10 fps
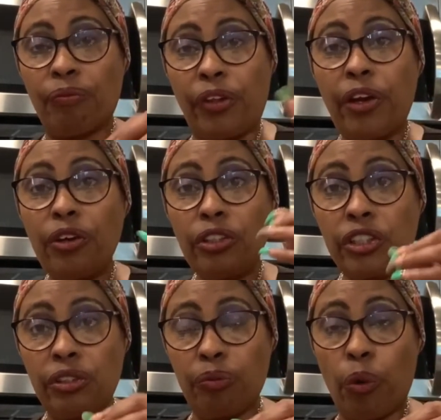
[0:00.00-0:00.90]
their
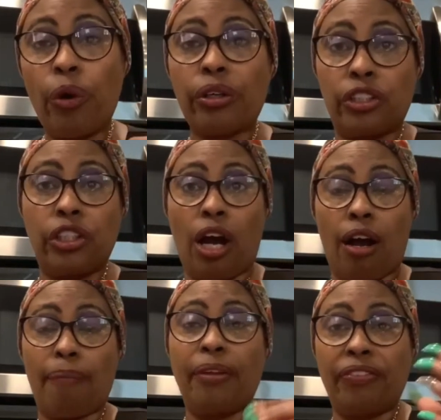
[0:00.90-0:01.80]
work
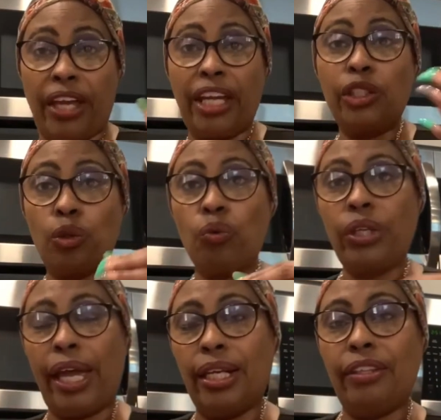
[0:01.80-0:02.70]
job that they do
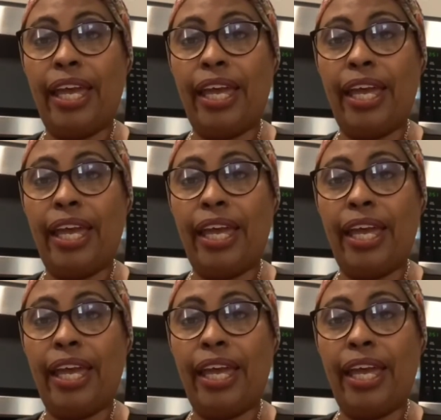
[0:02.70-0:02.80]
daily.